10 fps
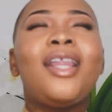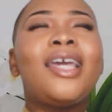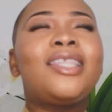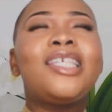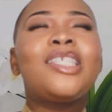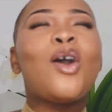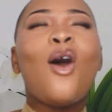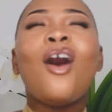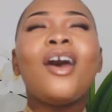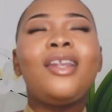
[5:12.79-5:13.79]
Like, this
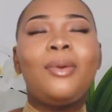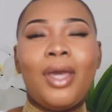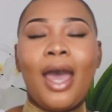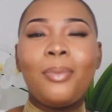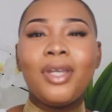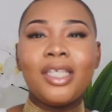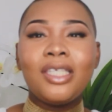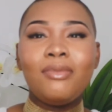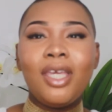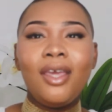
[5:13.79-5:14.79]
can't be happening
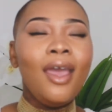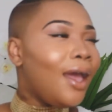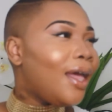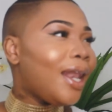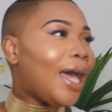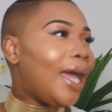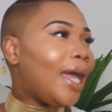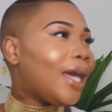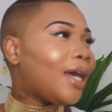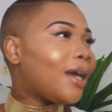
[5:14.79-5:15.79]
to me.
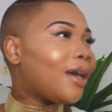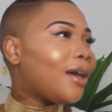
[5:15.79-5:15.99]
Like,